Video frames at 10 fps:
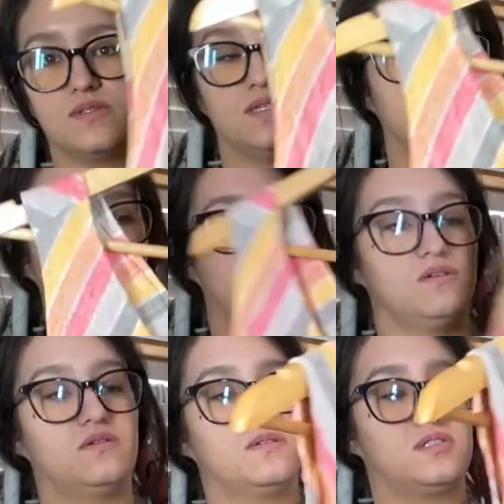really
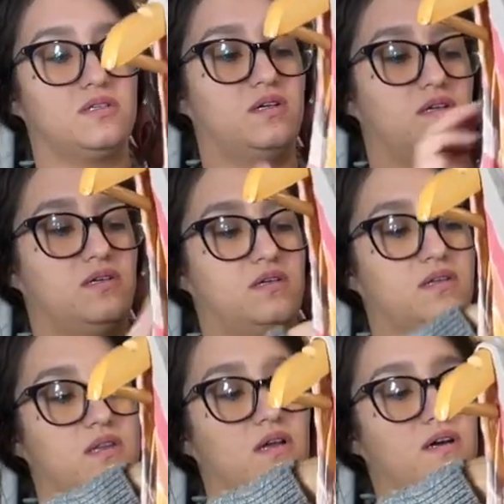cute.
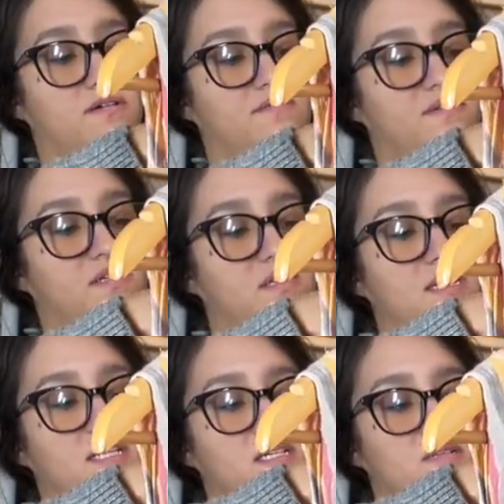Love
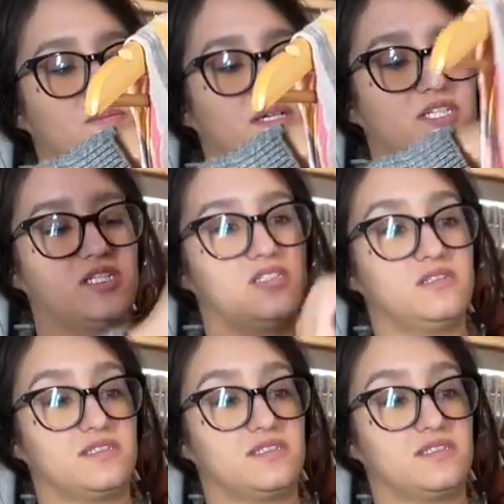linen by J. Jill,